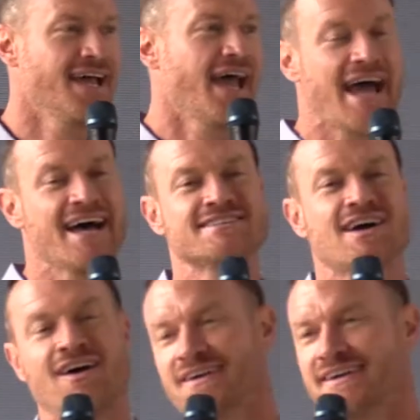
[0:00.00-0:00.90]
as
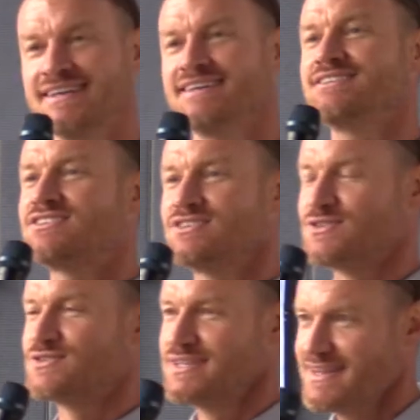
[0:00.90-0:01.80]
are any
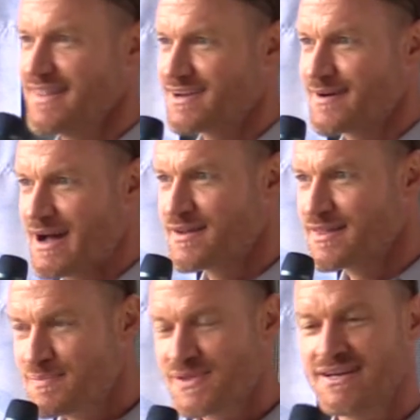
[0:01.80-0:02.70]
children that are out on the
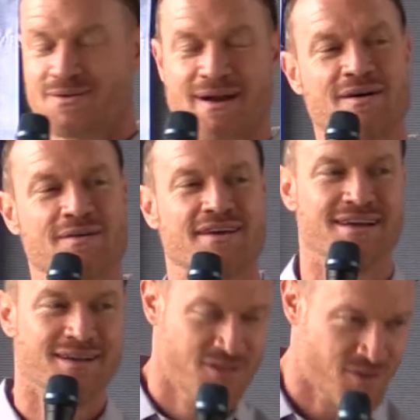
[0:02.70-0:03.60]
playground
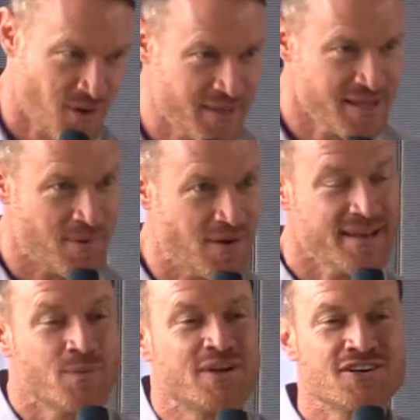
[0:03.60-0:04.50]
throwing the ball. Now,
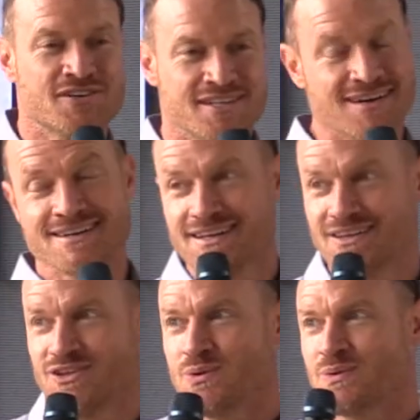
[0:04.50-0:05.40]
when you're young,
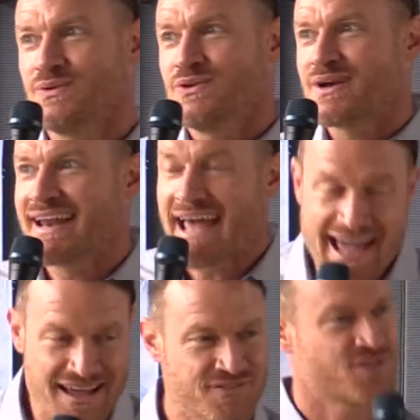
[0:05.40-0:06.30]
you kind of
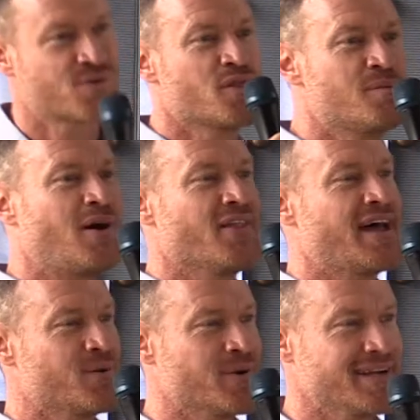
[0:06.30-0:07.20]
have to throw the ball
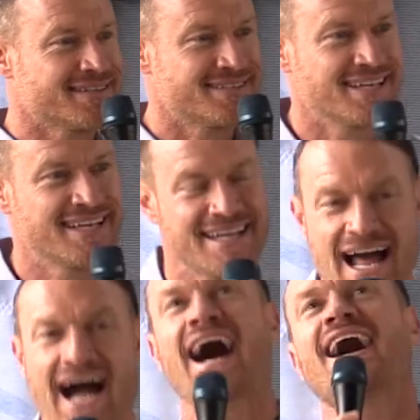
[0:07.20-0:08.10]
that way to get it
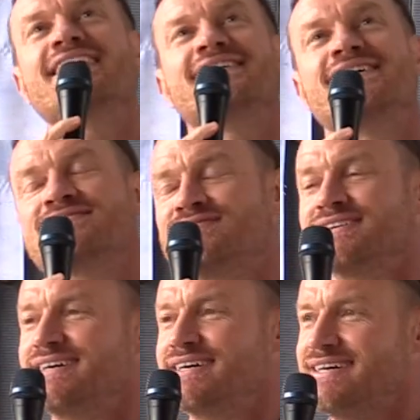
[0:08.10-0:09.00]
high enough
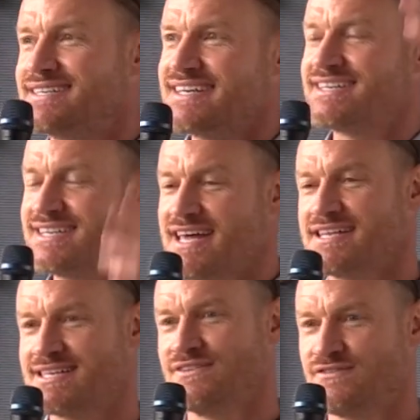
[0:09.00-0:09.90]
to get to that
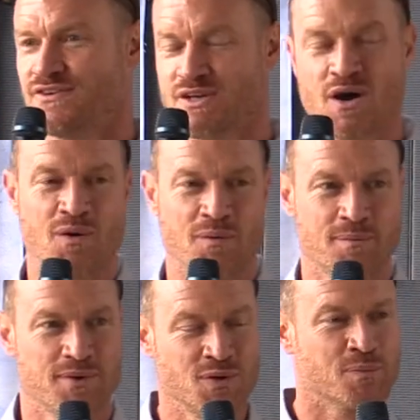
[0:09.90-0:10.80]
10-foot
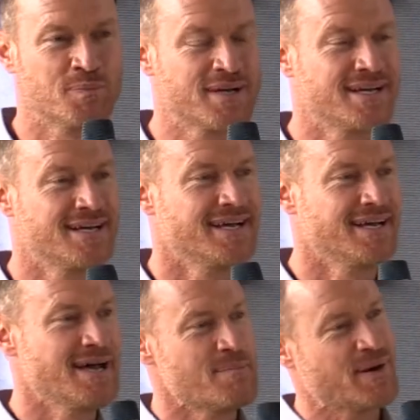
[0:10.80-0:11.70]
hoop.
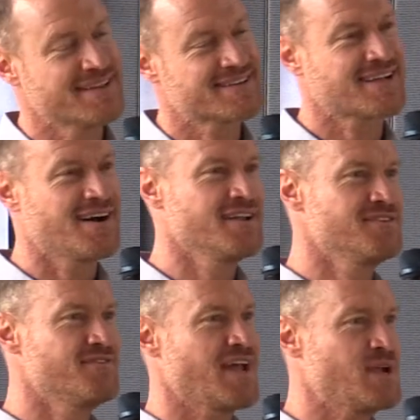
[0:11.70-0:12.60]
But it's kind
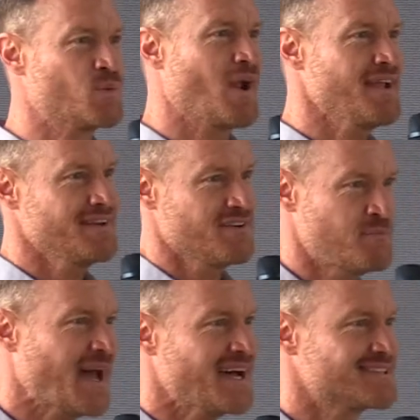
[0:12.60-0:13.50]
of a rite of
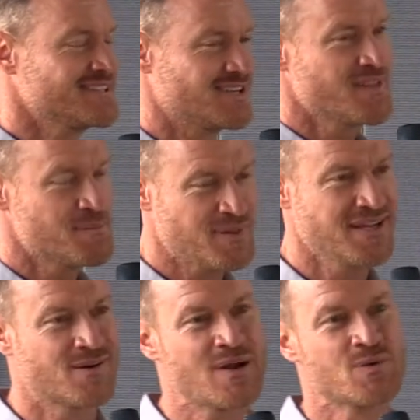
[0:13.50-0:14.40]
passage on the
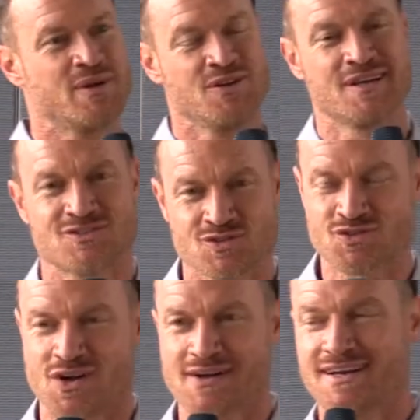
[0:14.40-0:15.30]
playground when you get
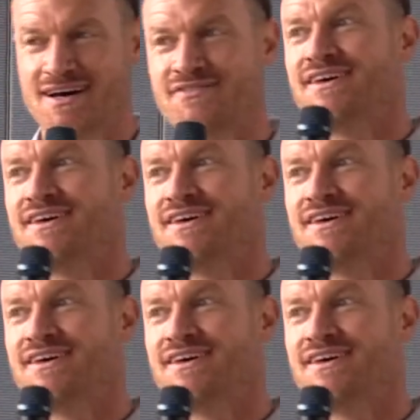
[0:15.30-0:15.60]
strong enough